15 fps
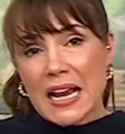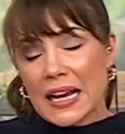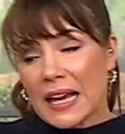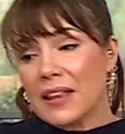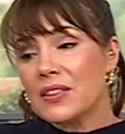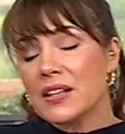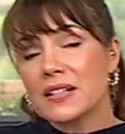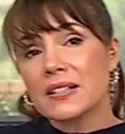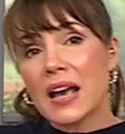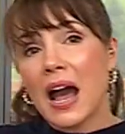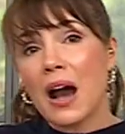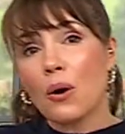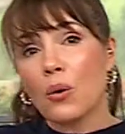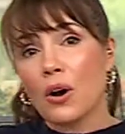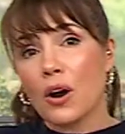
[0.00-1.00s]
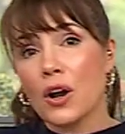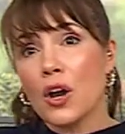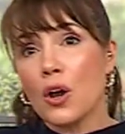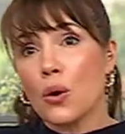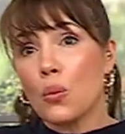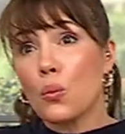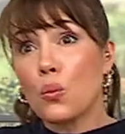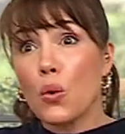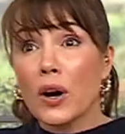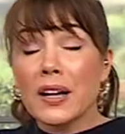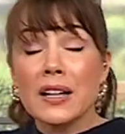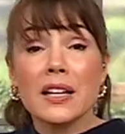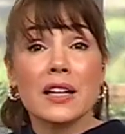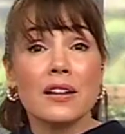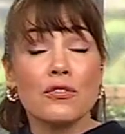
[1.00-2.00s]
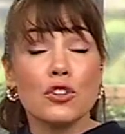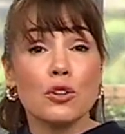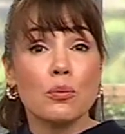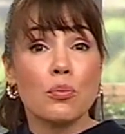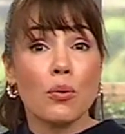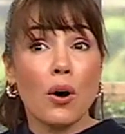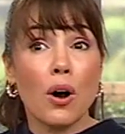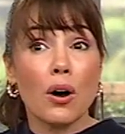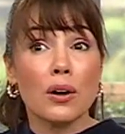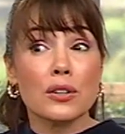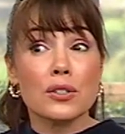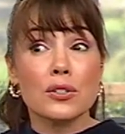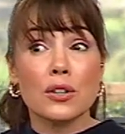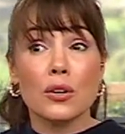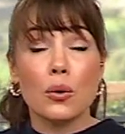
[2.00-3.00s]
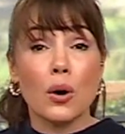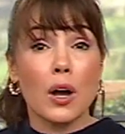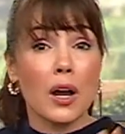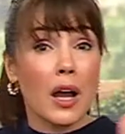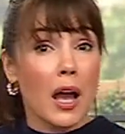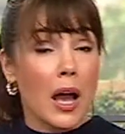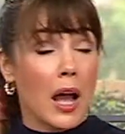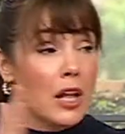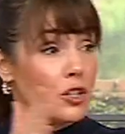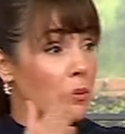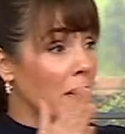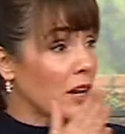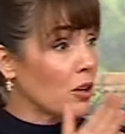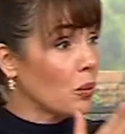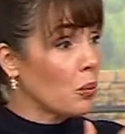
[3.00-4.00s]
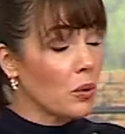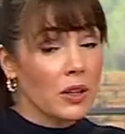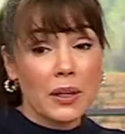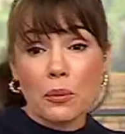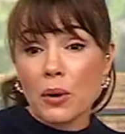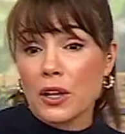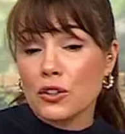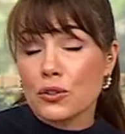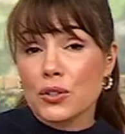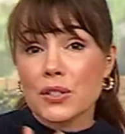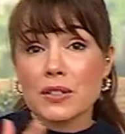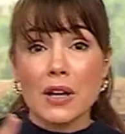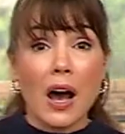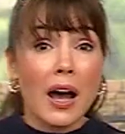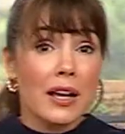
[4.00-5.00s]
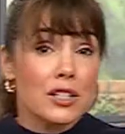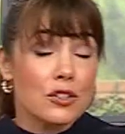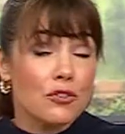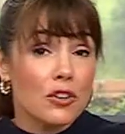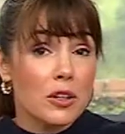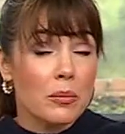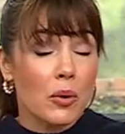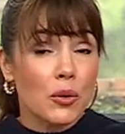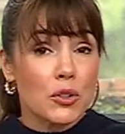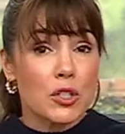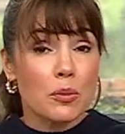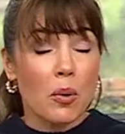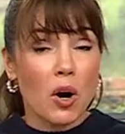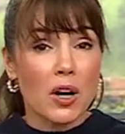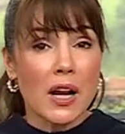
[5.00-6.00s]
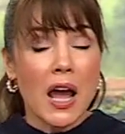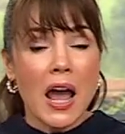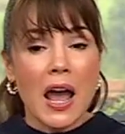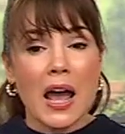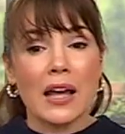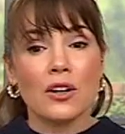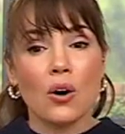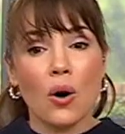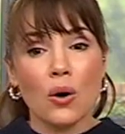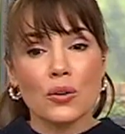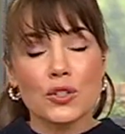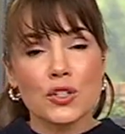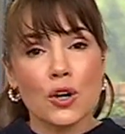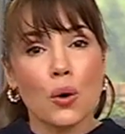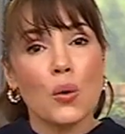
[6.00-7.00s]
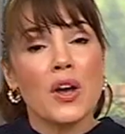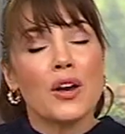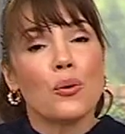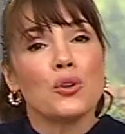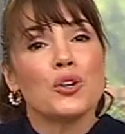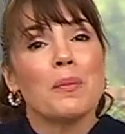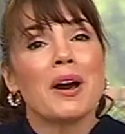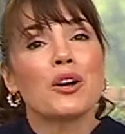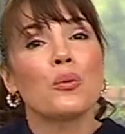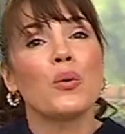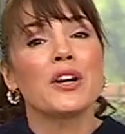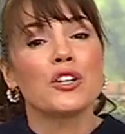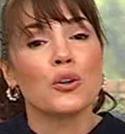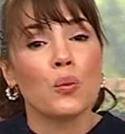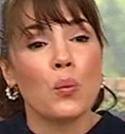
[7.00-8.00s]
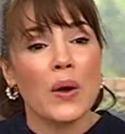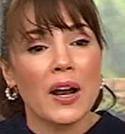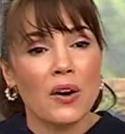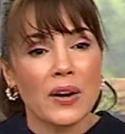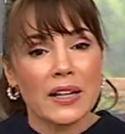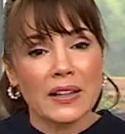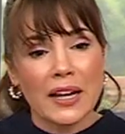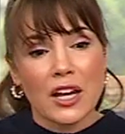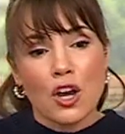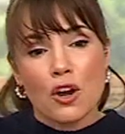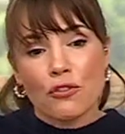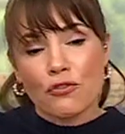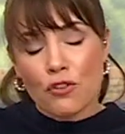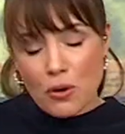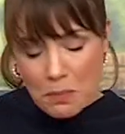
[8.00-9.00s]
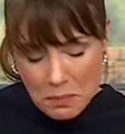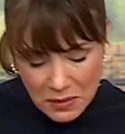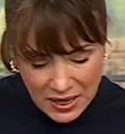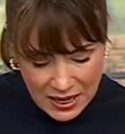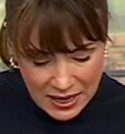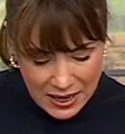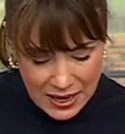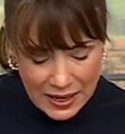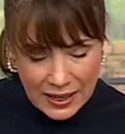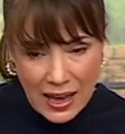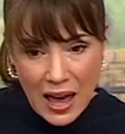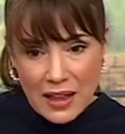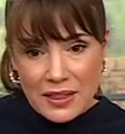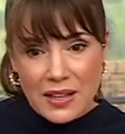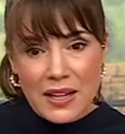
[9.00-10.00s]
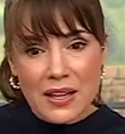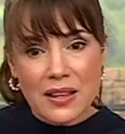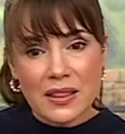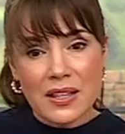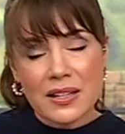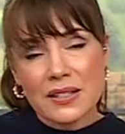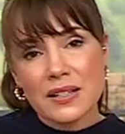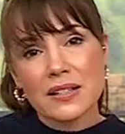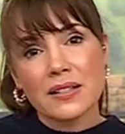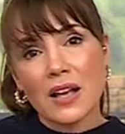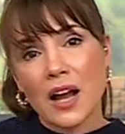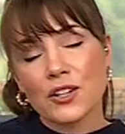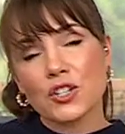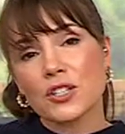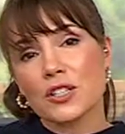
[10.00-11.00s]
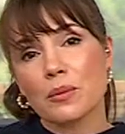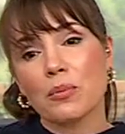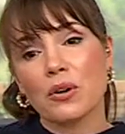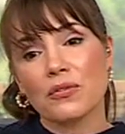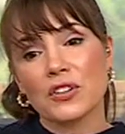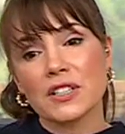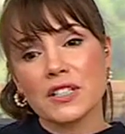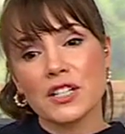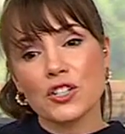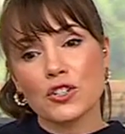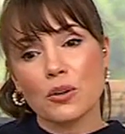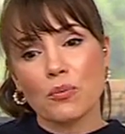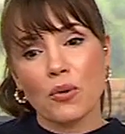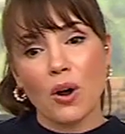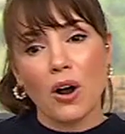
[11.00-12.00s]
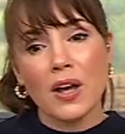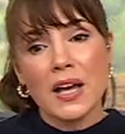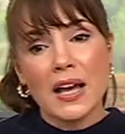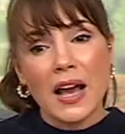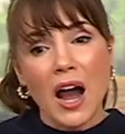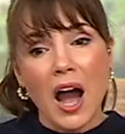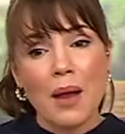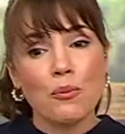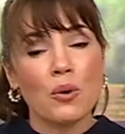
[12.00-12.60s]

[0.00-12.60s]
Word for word: In this hour, we're gonna give you bras no matter really what your size for the most part, and also no matter what you're wearing. Like for me, Kathy, this is not just the perfect t-shirt bra. I'm